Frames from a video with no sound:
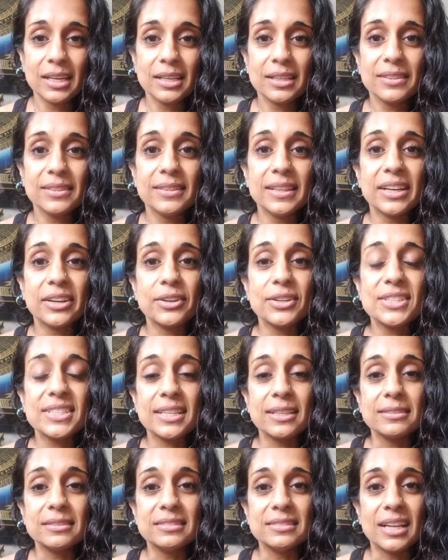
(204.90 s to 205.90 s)
There is
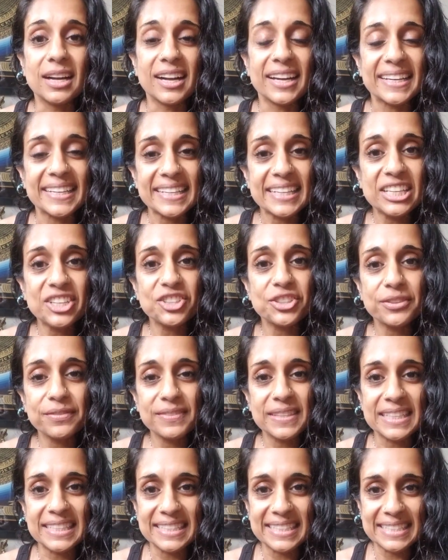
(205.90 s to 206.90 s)
a lot. Each of
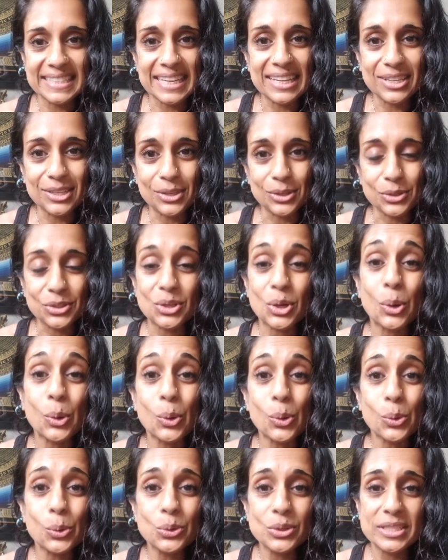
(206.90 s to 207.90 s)
these cells
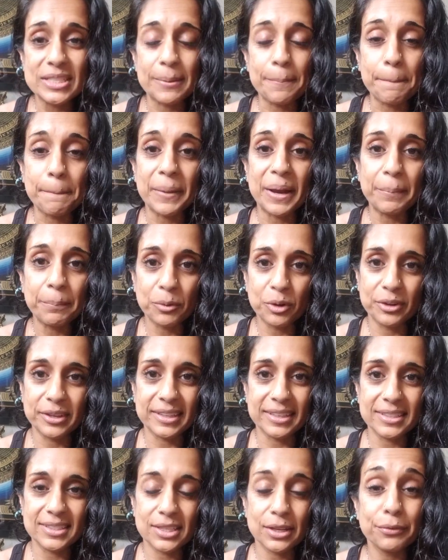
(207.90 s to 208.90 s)
holds the
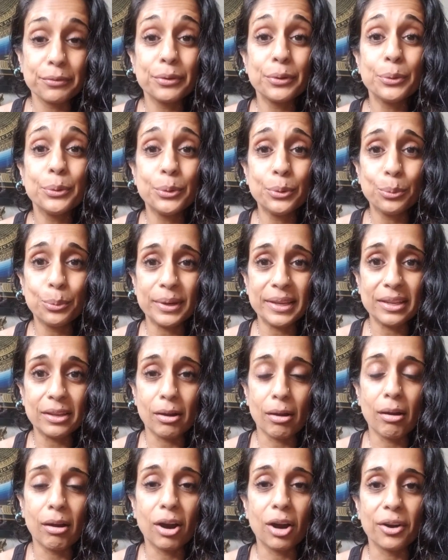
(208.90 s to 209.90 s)
memories of who we
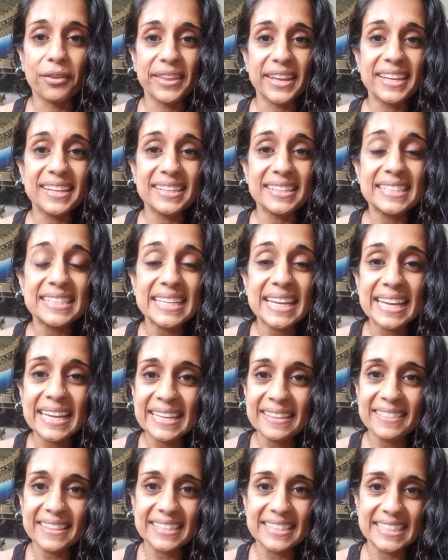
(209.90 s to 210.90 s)
are. They
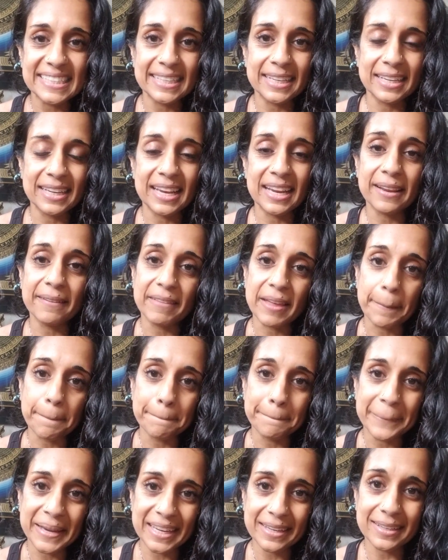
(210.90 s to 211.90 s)
contain the DNA that
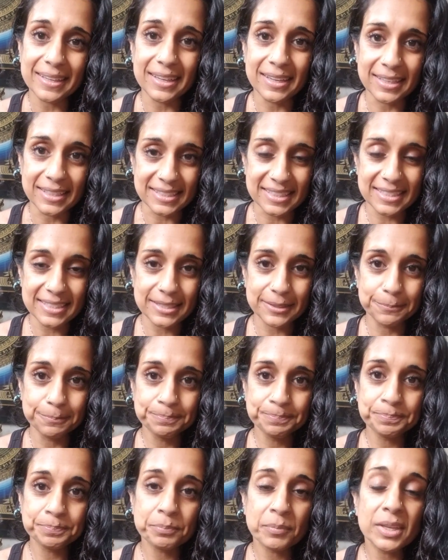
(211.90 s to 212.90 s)
make us.
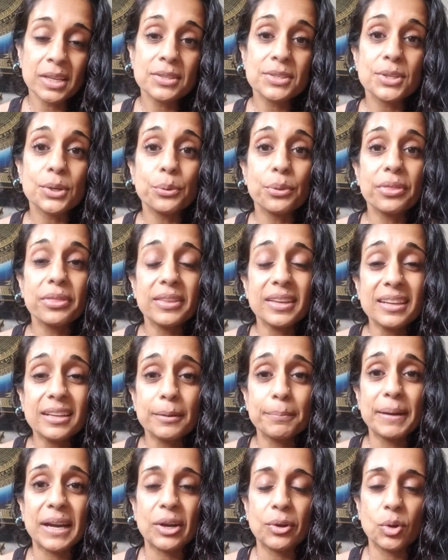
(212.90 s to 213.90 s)
So think
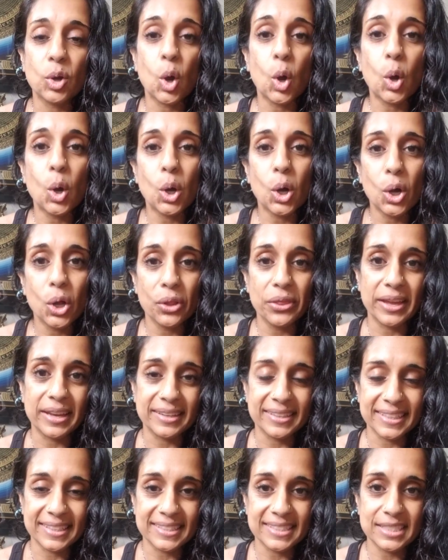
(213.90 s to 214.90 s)
about all that
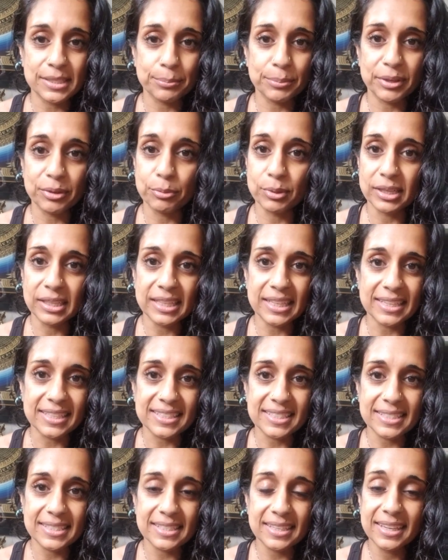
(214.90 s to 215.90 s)
needs to be
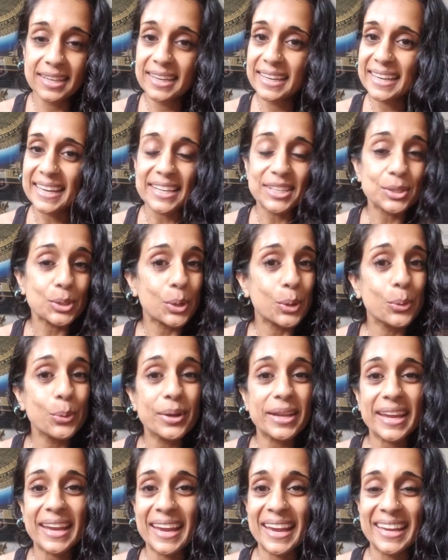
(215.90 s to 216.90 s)
released. It's
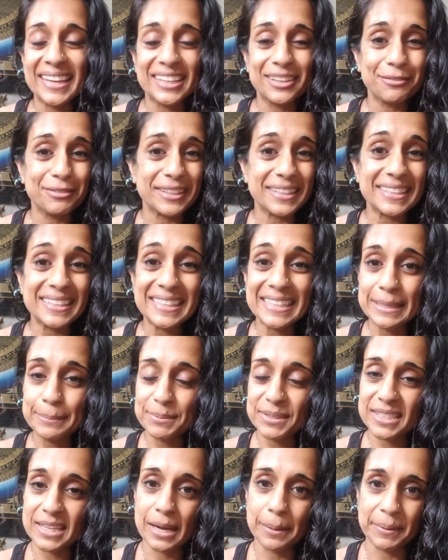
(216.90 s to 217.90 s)
okay if it
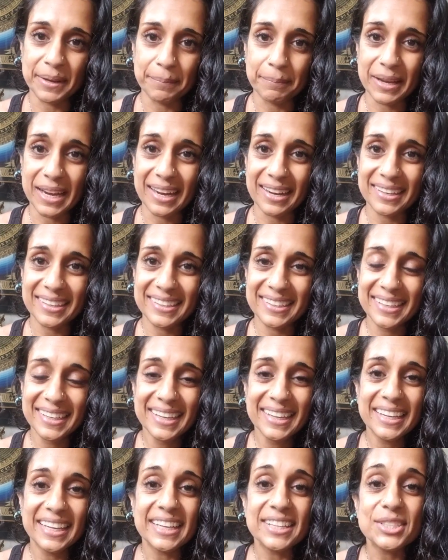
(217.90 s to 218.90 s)
keeps coming back.
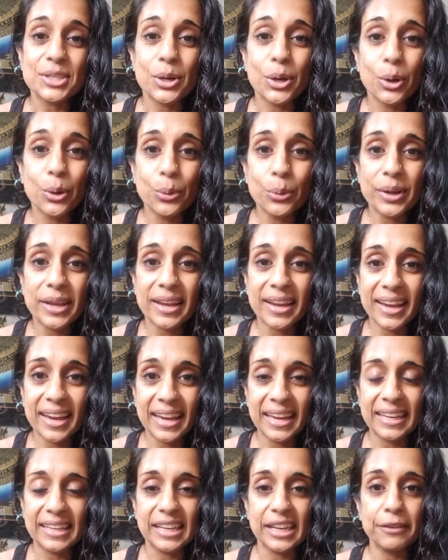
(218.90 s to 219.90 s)
It's
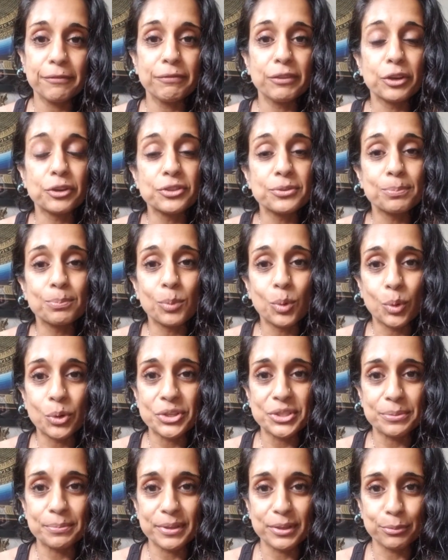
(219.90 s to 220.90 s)
okay if there's more
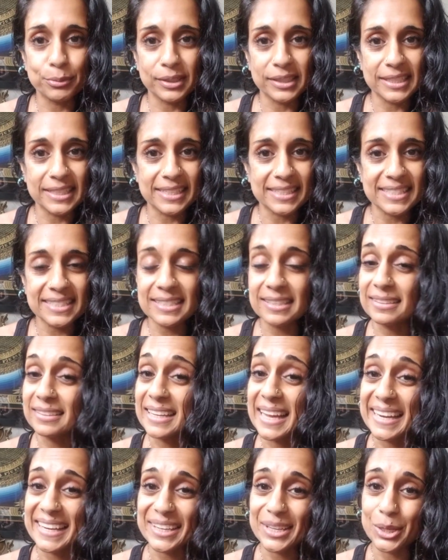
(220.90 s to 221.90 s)
to be released.
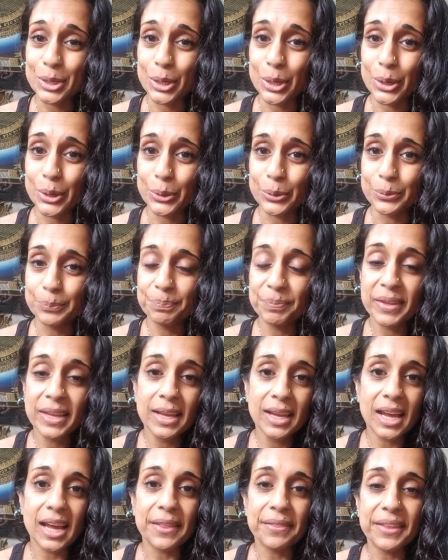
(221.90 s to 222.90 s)
Let it go.
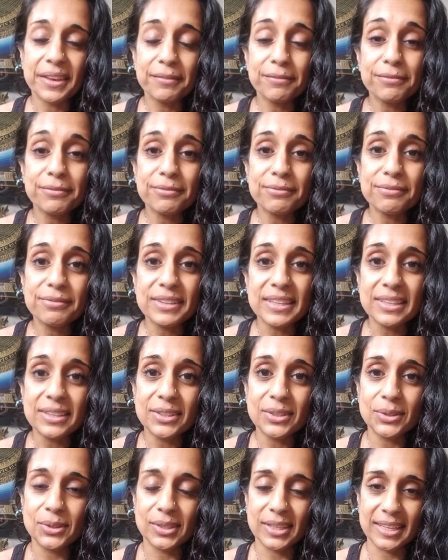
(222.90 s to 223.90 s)
And then
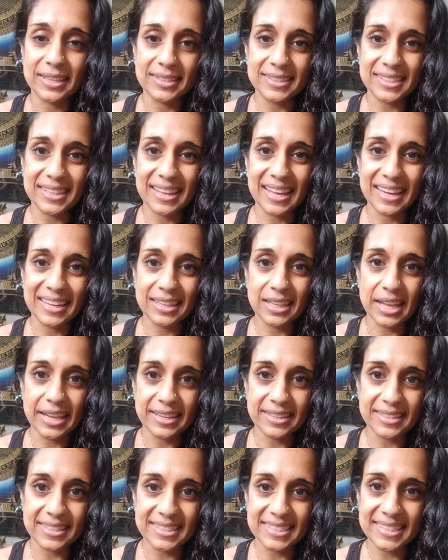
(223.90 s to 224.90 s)
feel into that
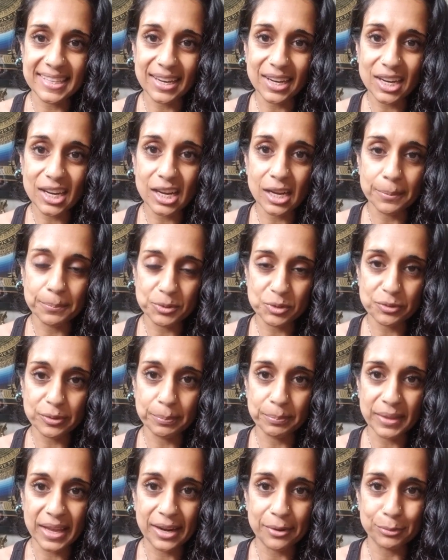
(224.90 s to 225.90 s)
lightness that comes
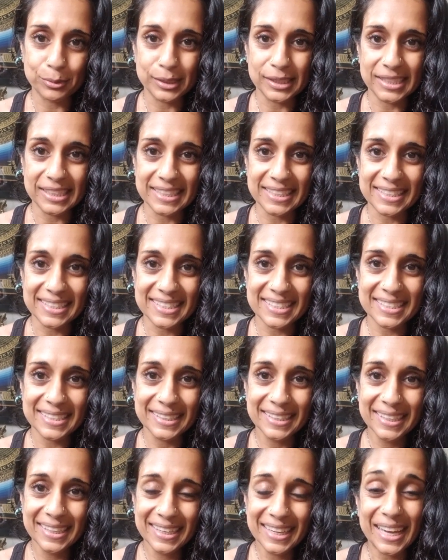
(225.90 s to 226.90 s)
from that release
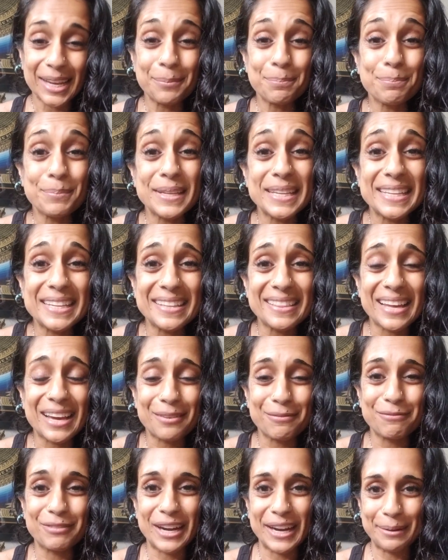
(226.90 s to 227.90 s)
and be that
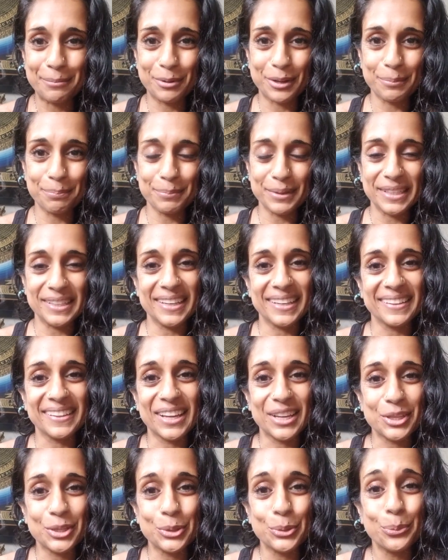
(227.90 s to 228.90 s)
vibrant being
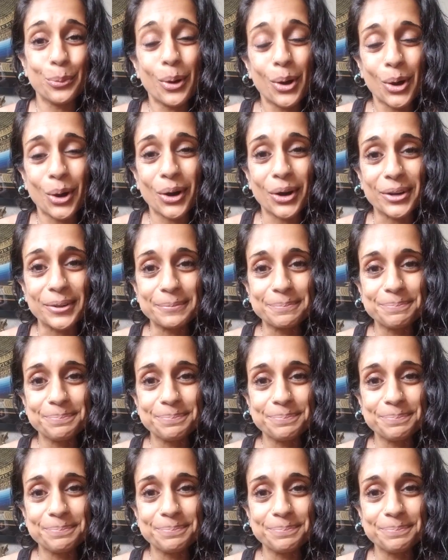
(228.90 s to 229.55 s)
that you are.